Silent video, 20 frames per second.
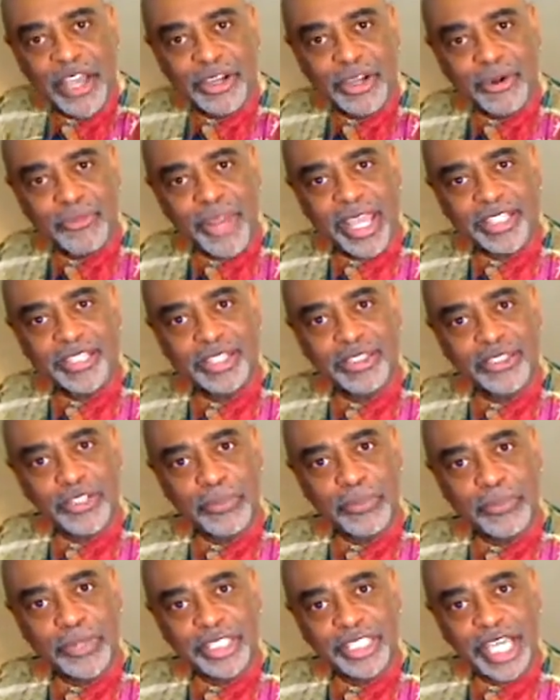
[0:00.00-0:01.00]
Correct
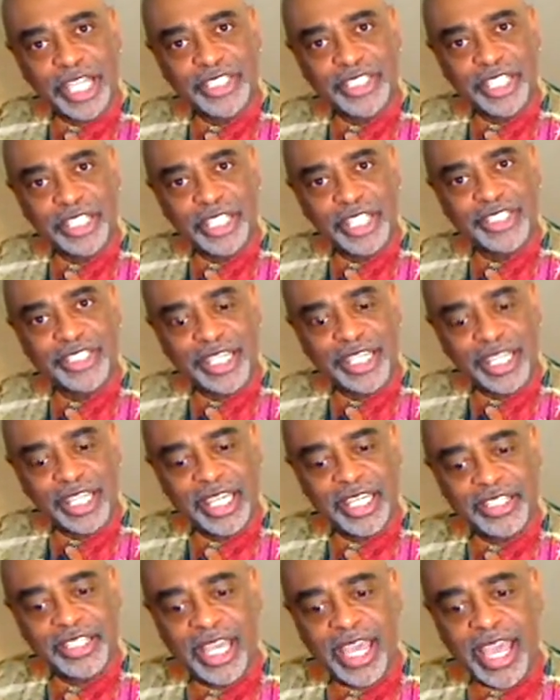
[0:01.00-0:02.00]
interpretation is the
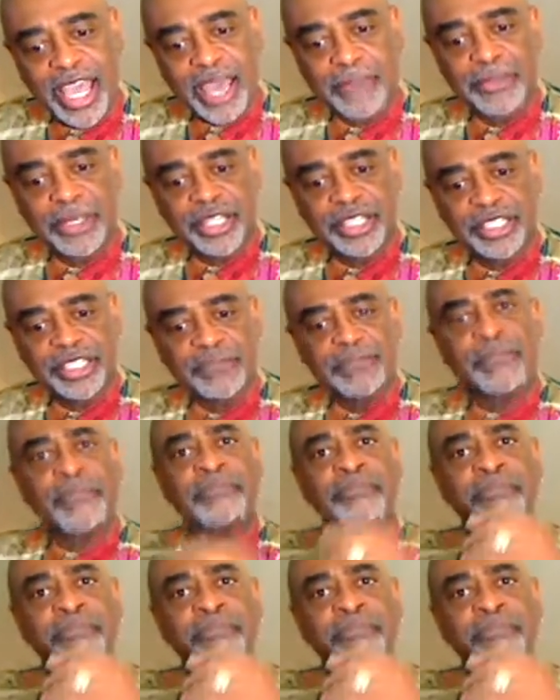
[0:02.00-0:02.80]
key to happiness.